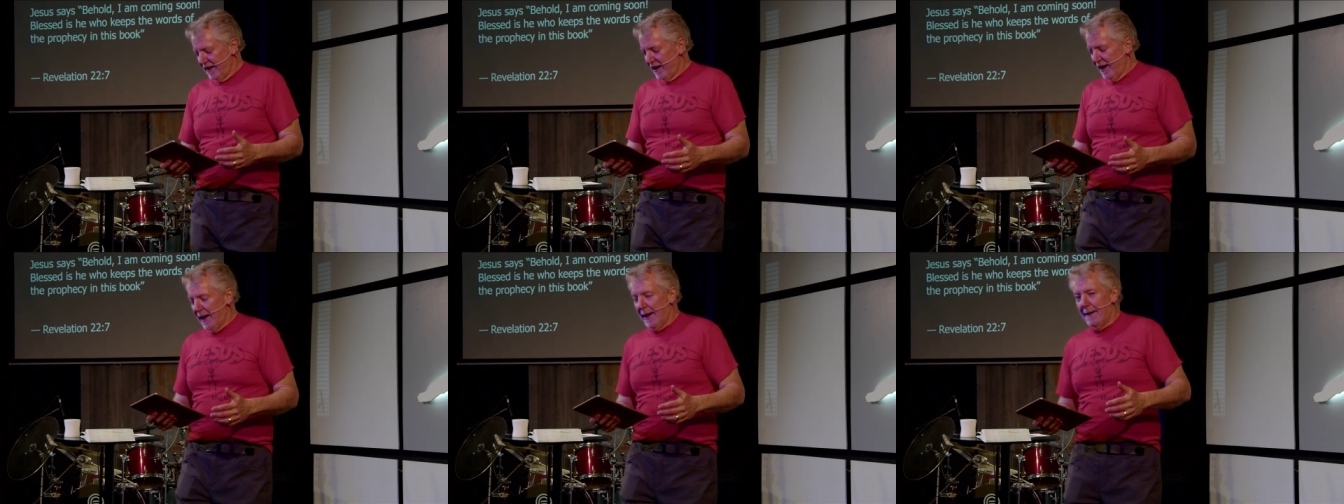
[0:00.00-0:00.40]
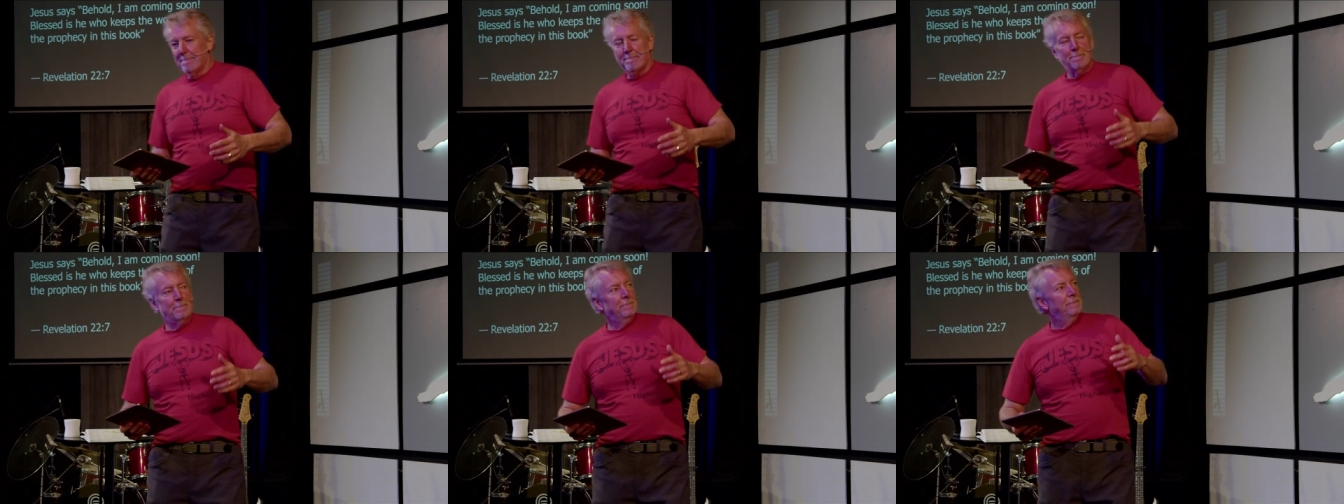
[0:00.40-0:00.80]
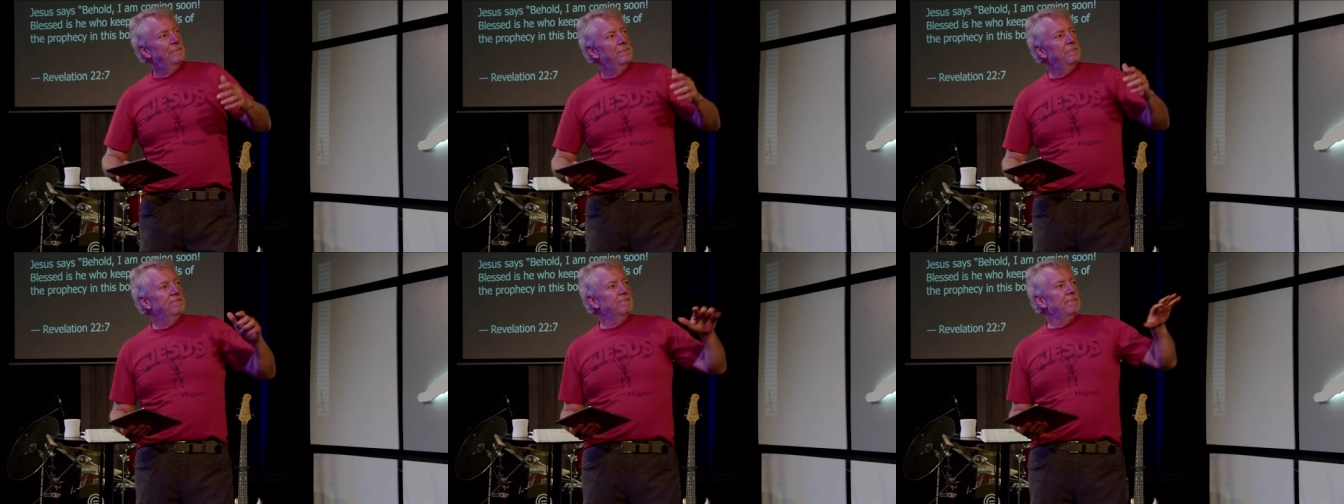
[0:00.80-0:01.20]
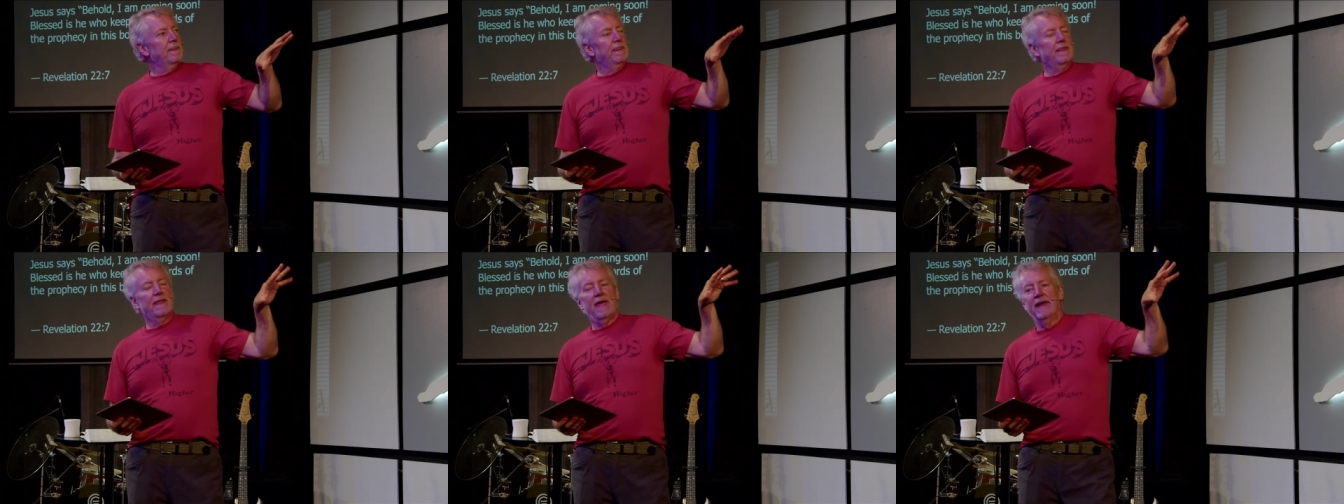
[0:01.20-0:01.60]
uh,
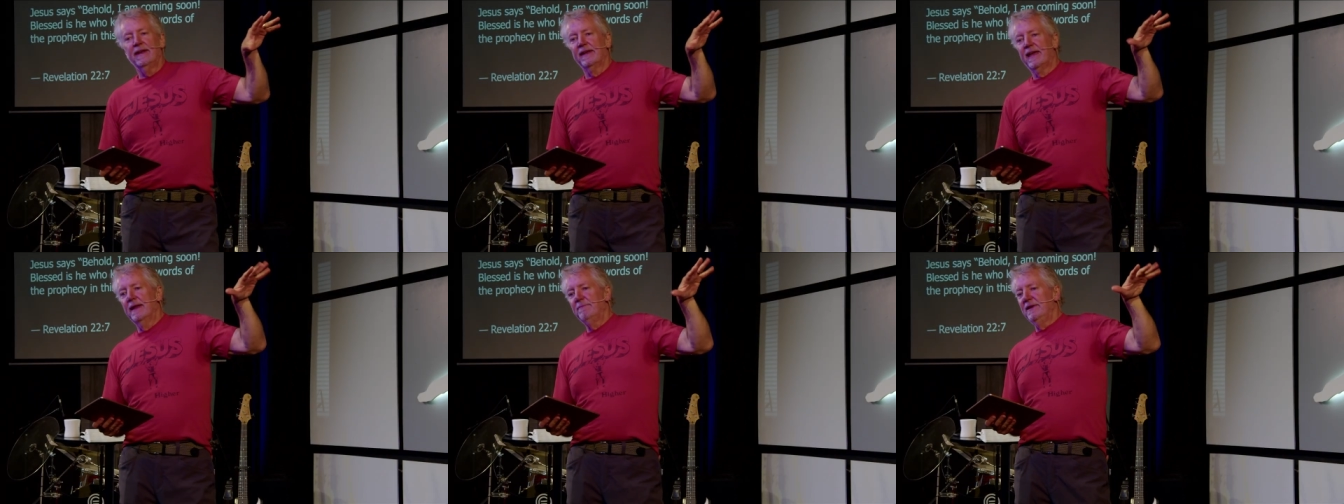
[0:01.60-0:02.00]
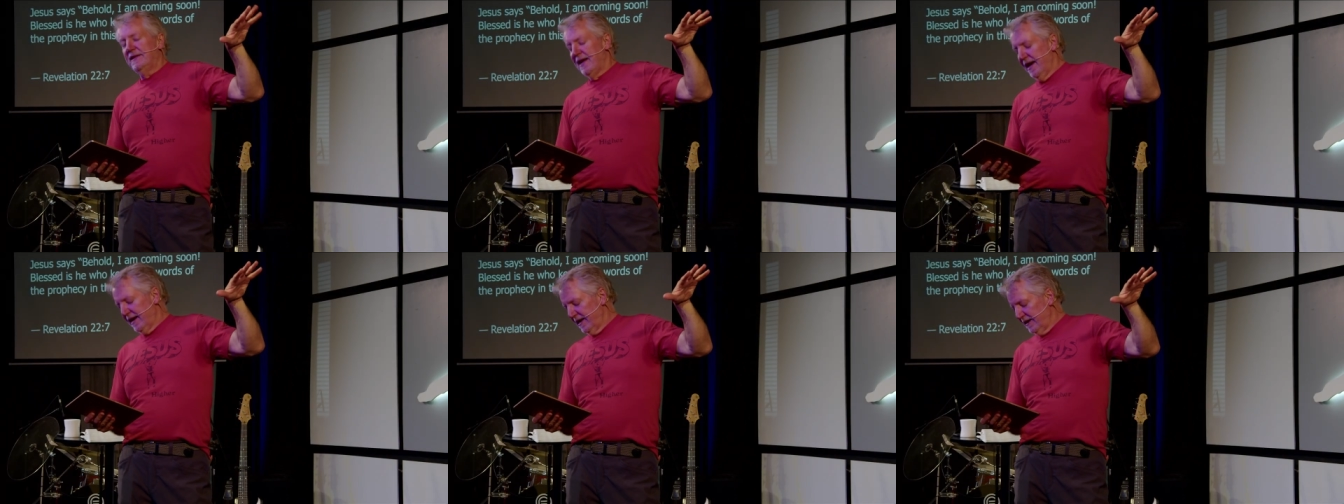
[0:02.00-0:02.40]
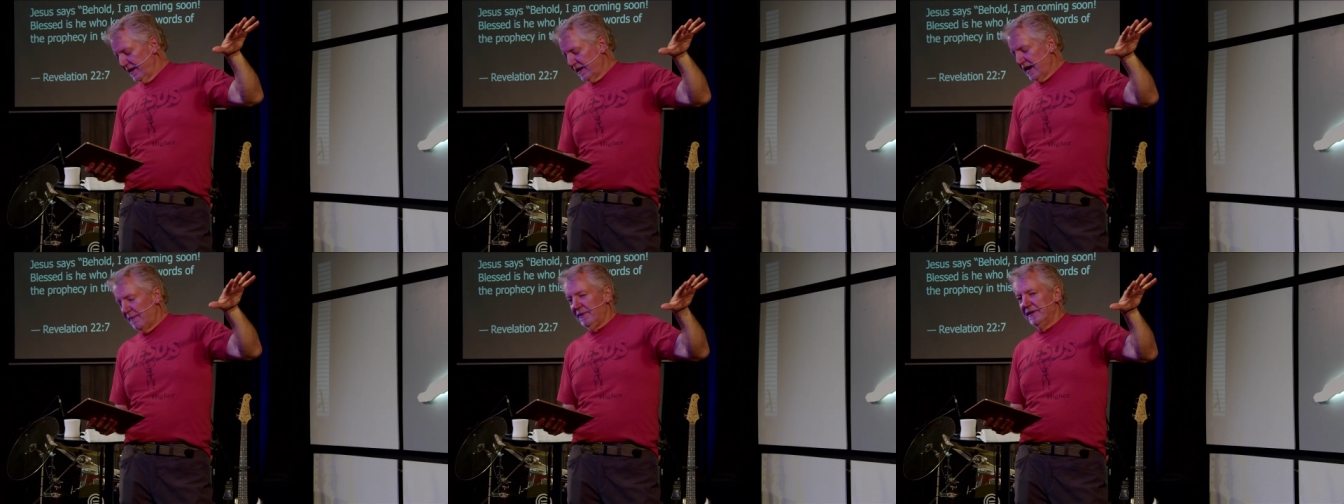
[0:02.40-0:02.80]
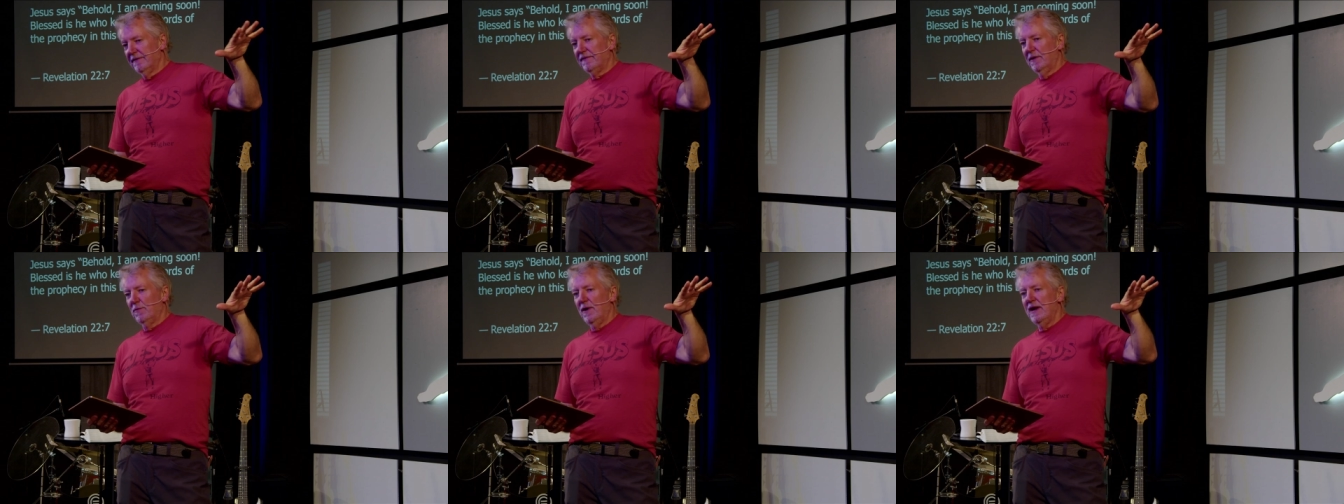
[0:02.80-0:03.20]
can, can be taken a couple
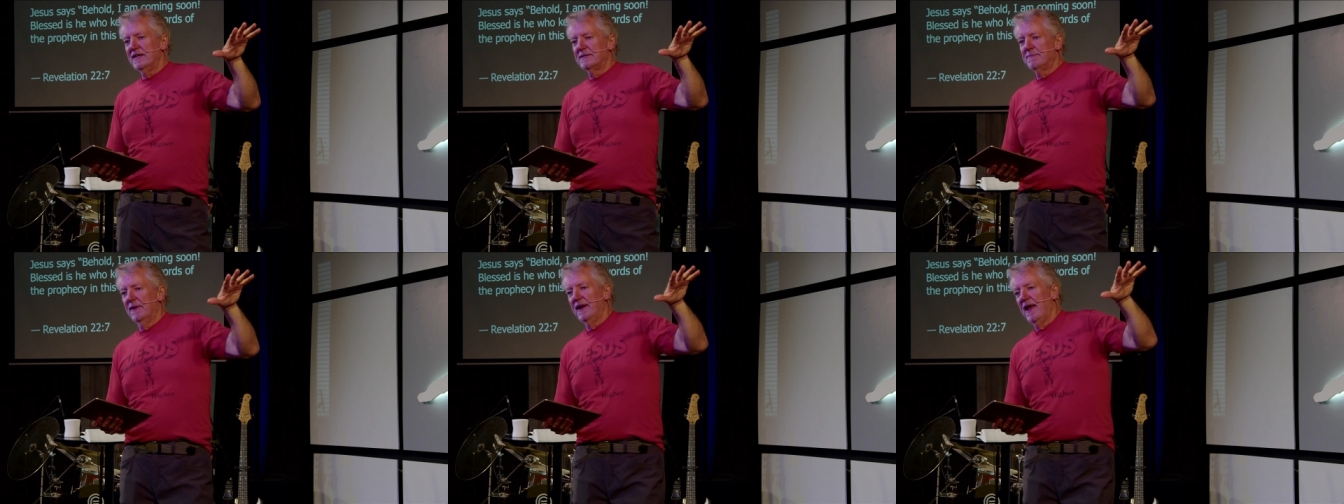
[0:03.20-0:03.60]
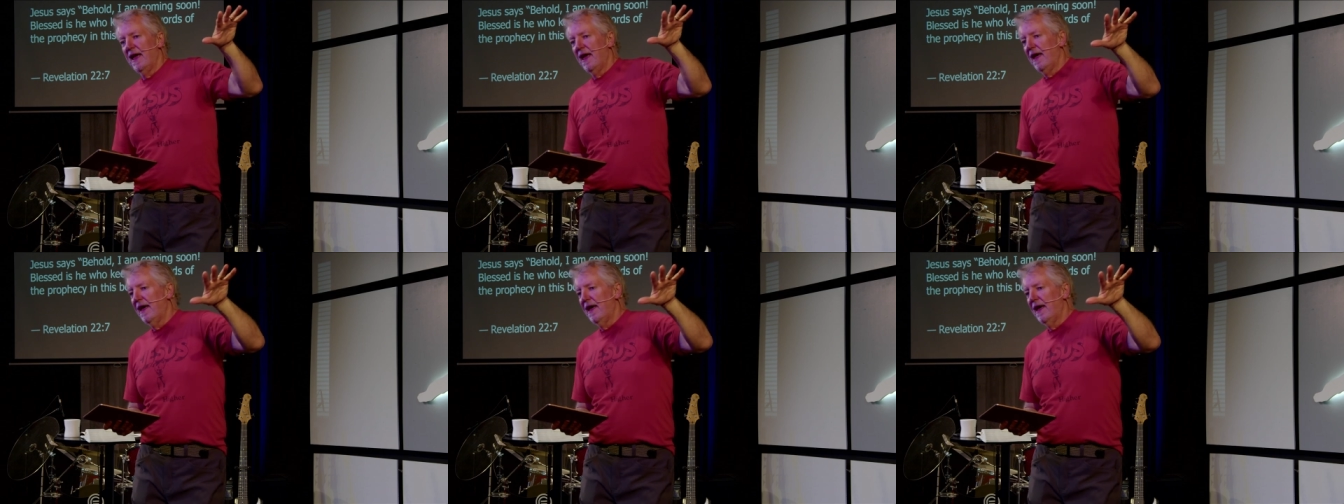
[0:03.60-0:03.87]
different ways, but